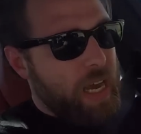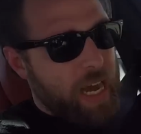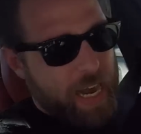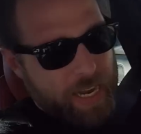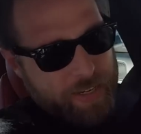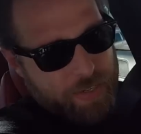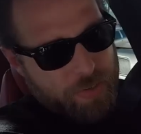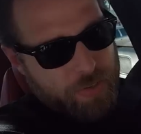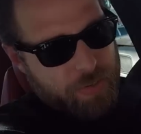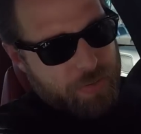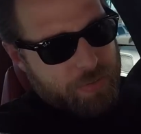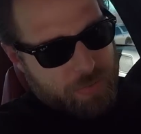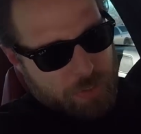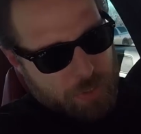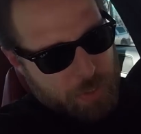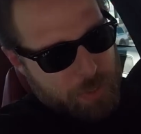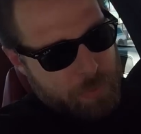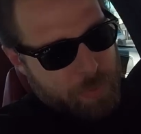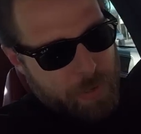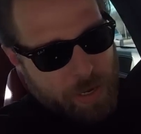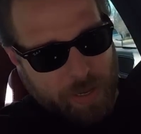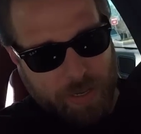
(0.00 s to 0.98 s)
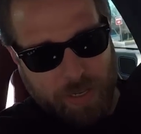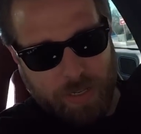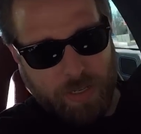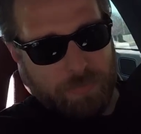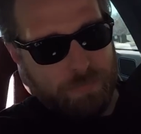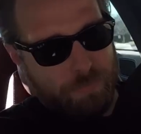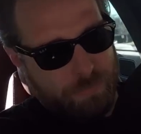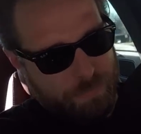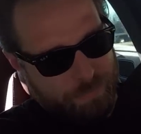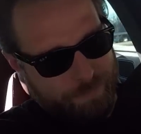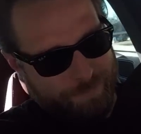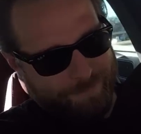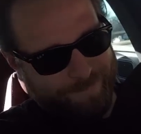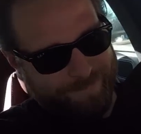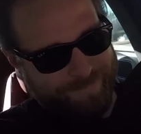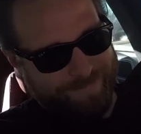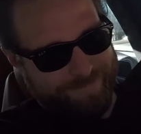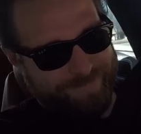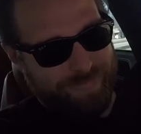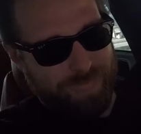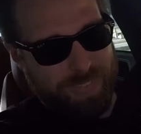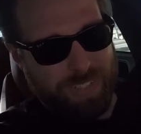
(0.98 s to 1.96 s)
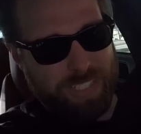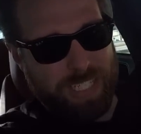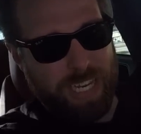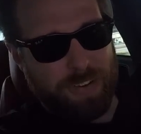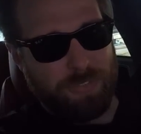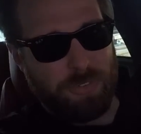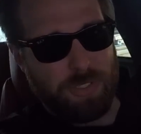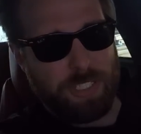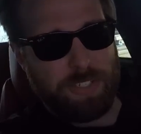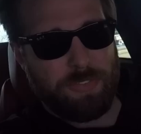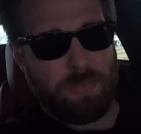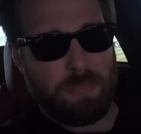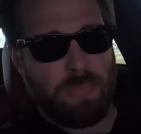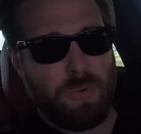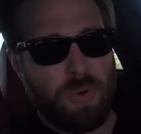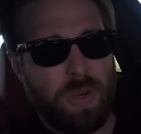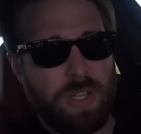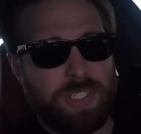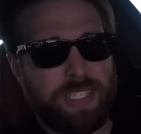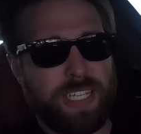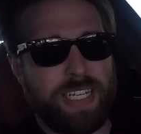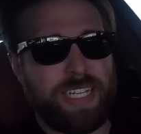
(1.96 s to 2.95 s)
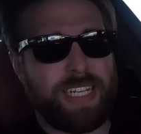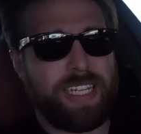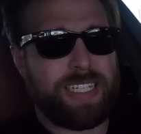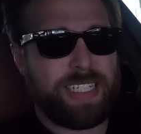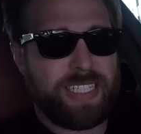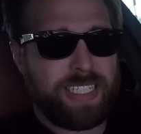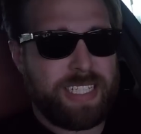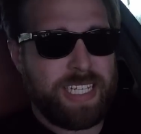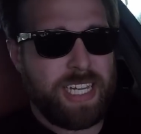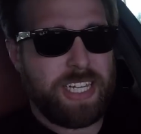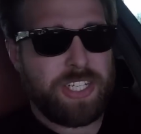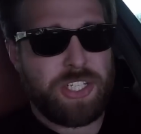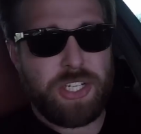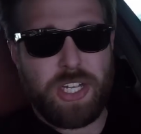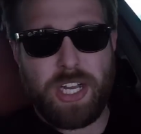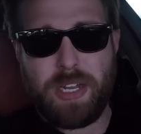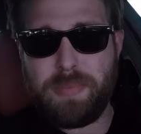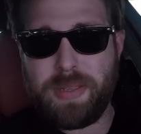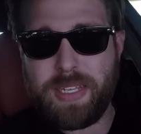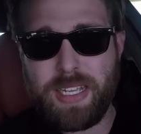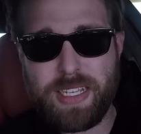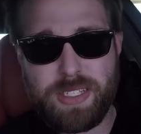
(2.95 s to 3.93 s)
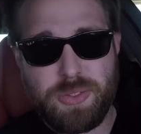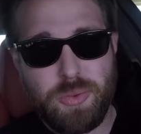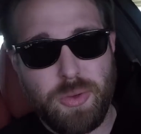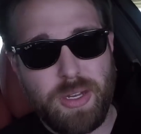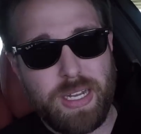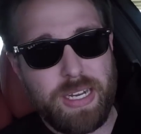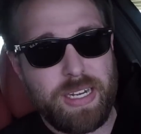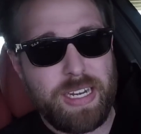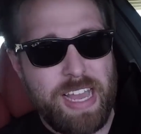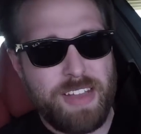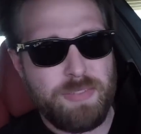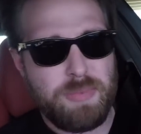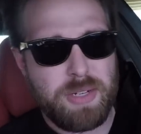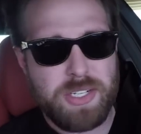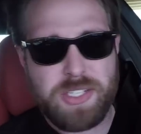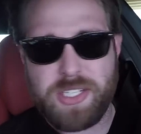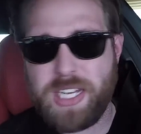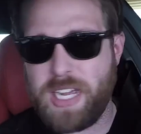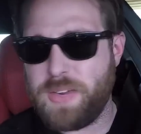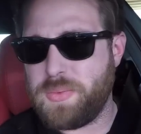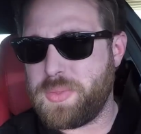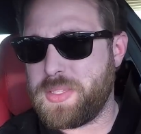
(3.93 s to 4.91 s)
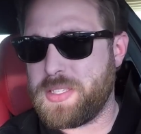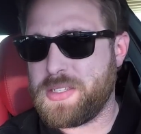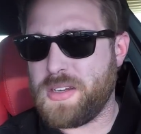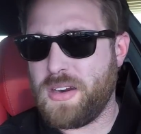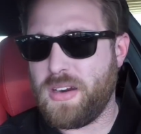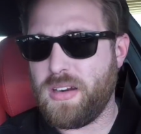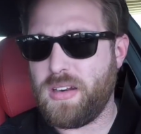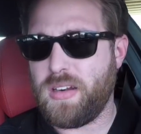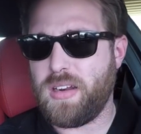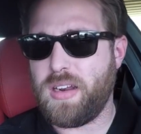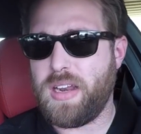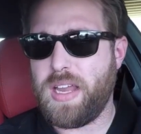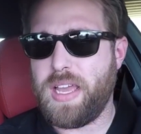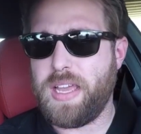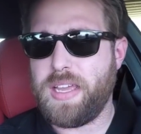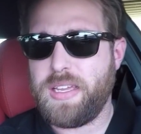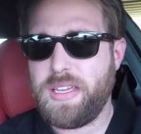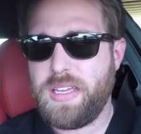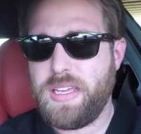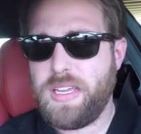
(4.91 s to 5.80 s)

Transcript: I know there's probably several different points I didn't get to touch on because, well, I didn't have much time with this car today.